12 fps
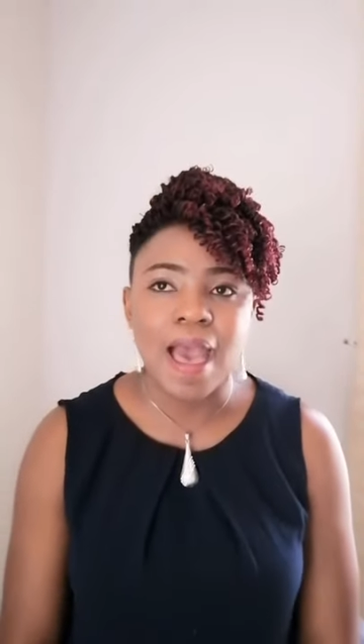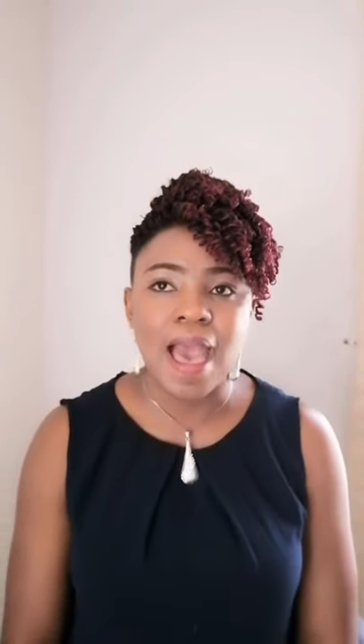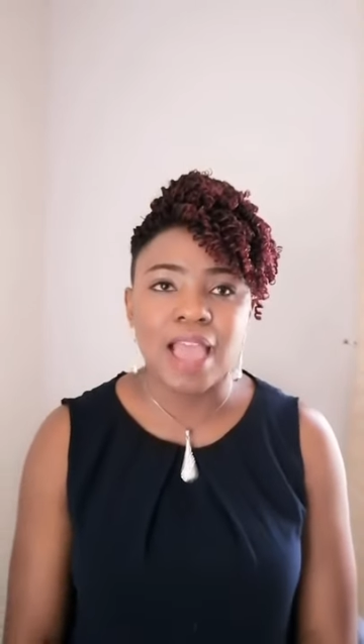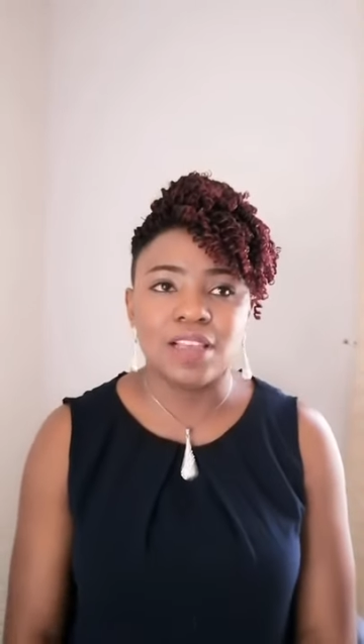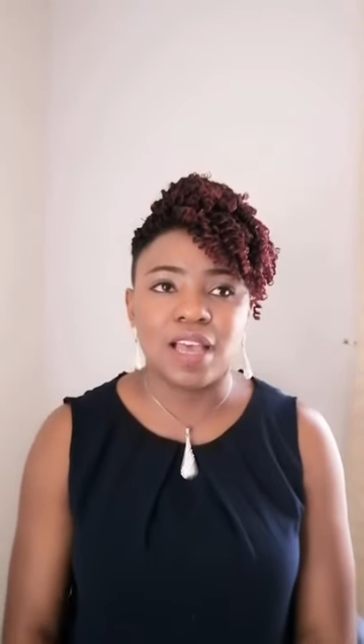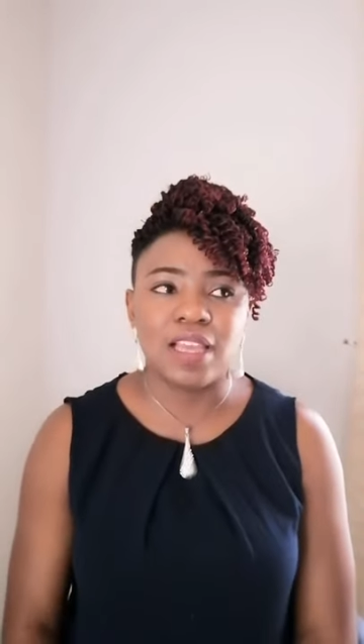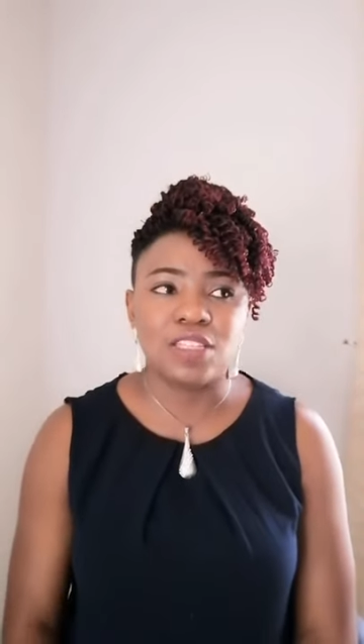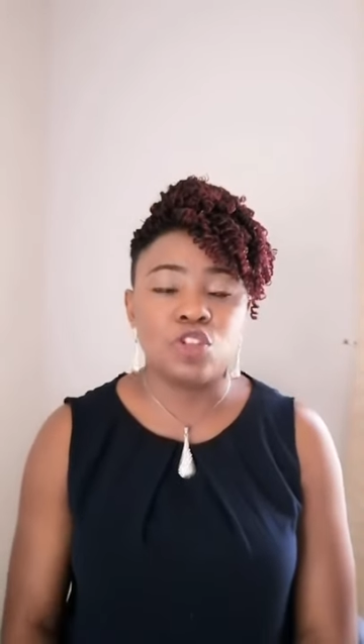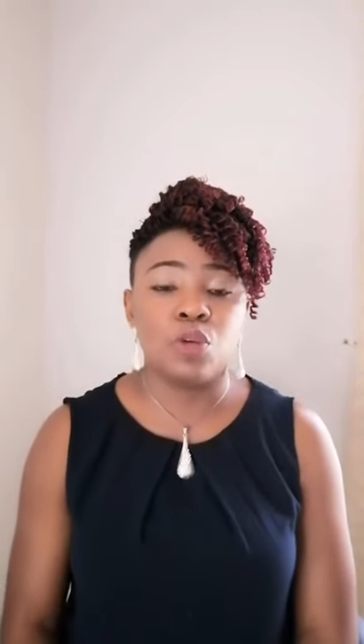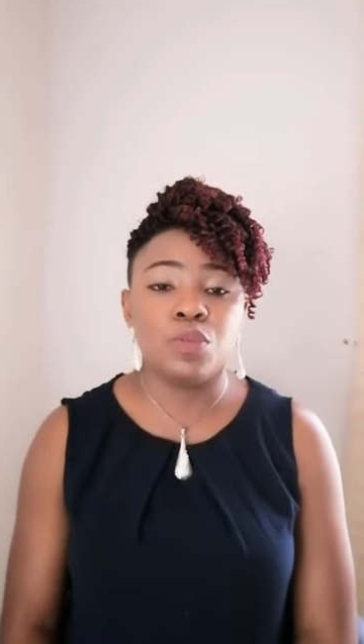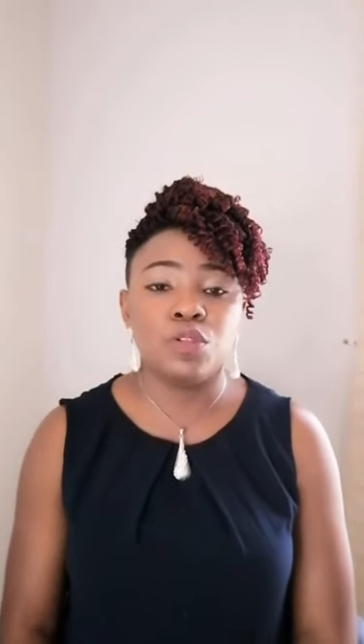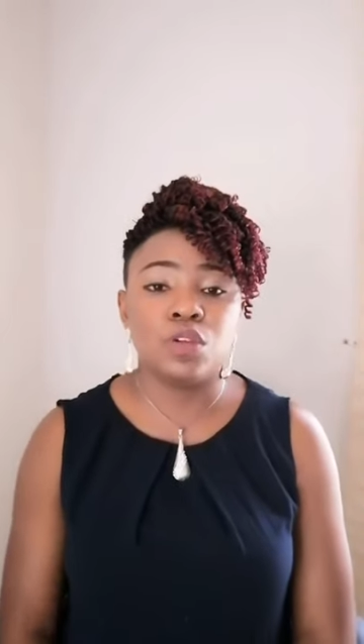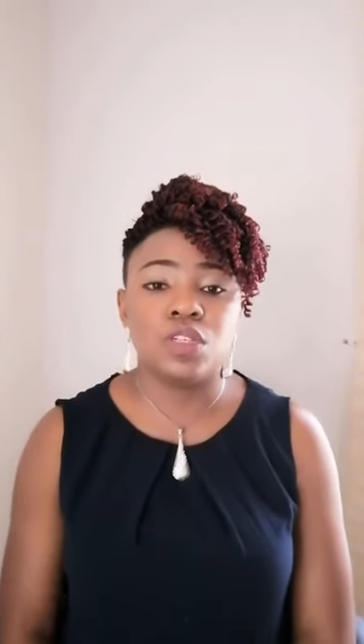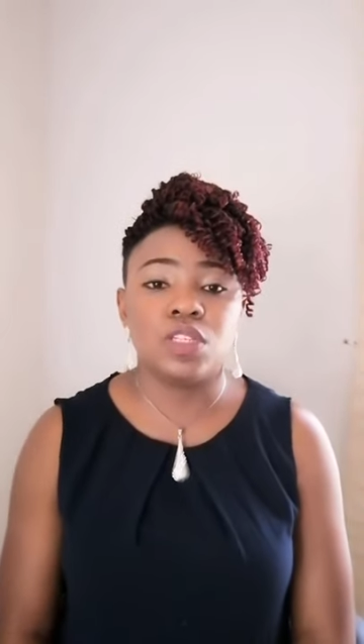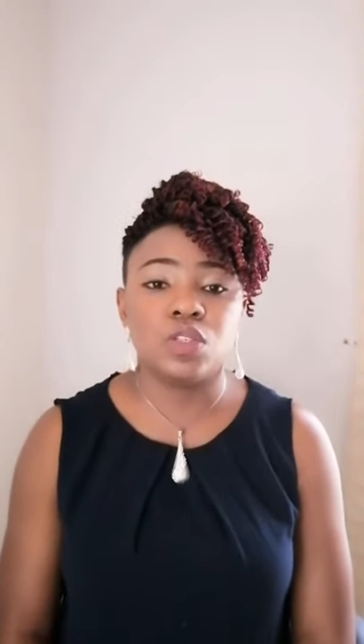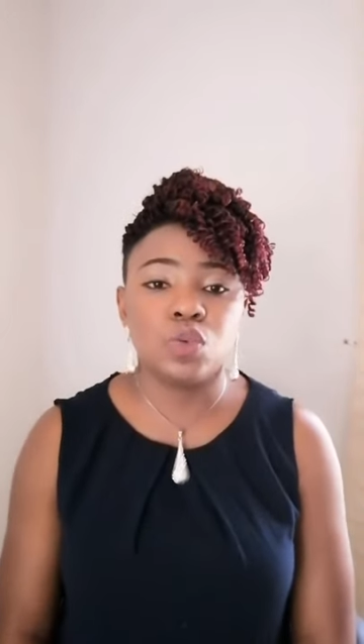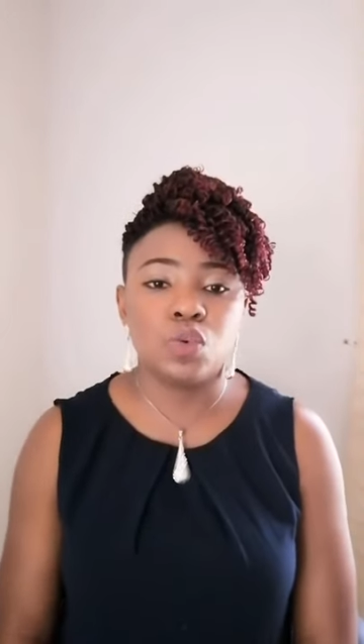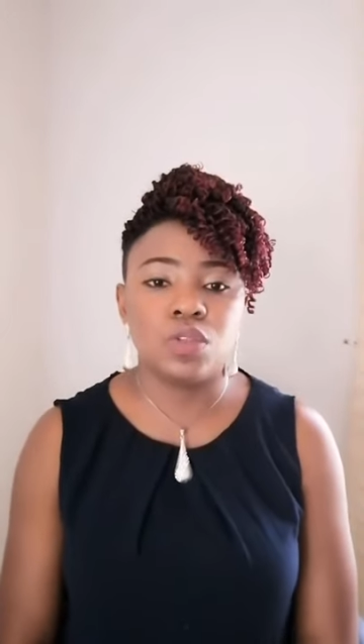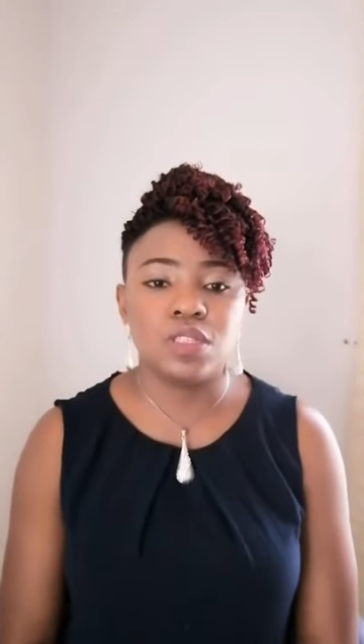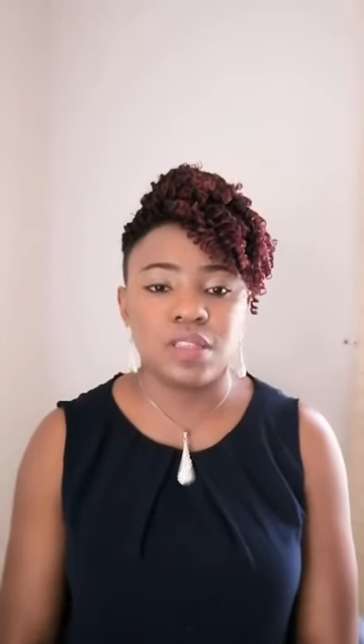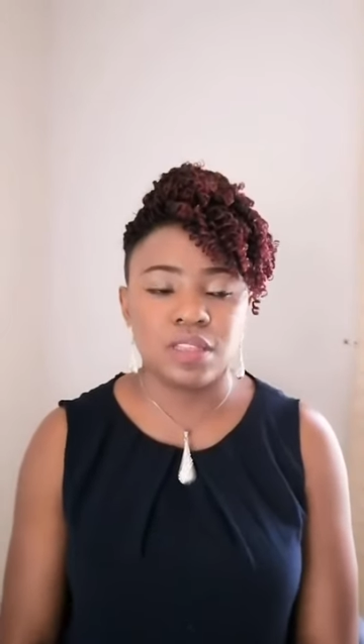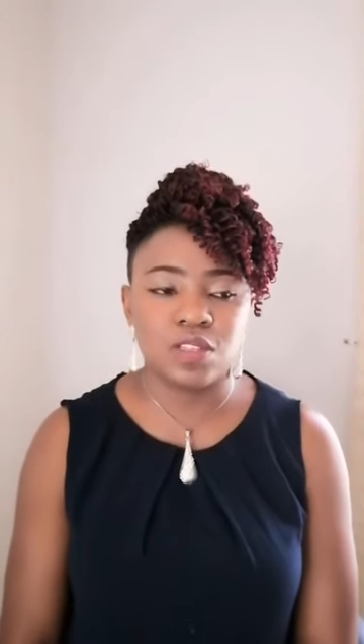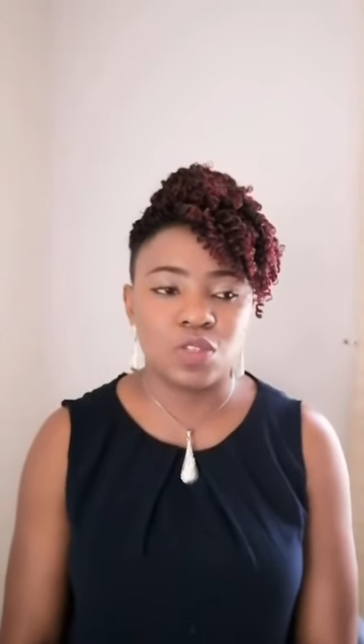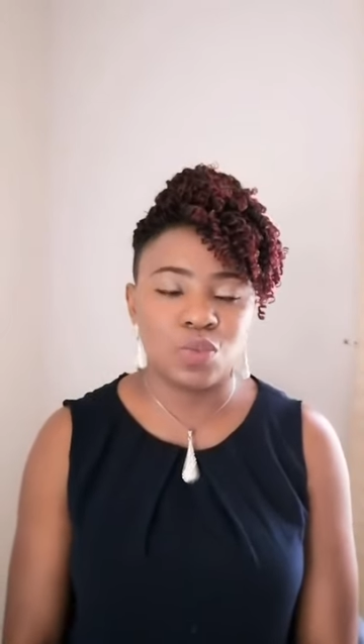I, I stumbled on this quote
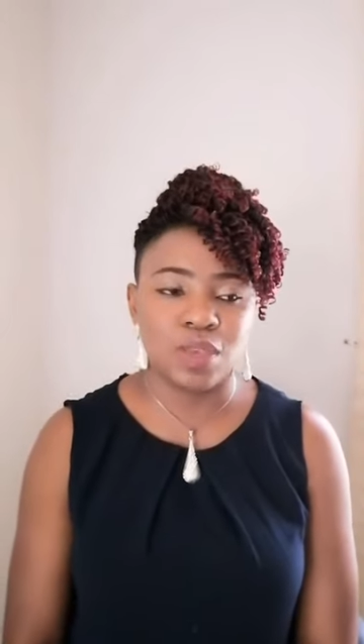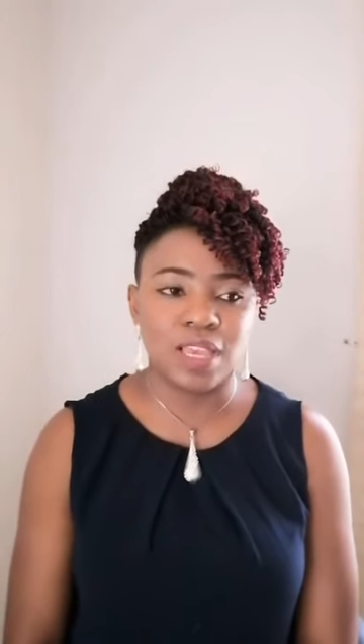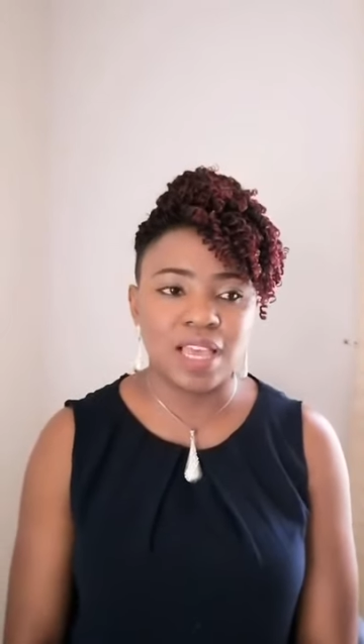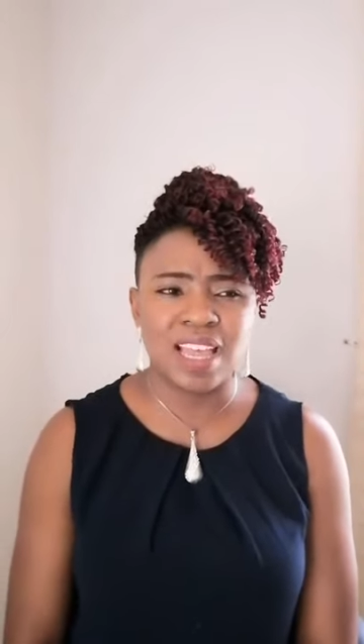this week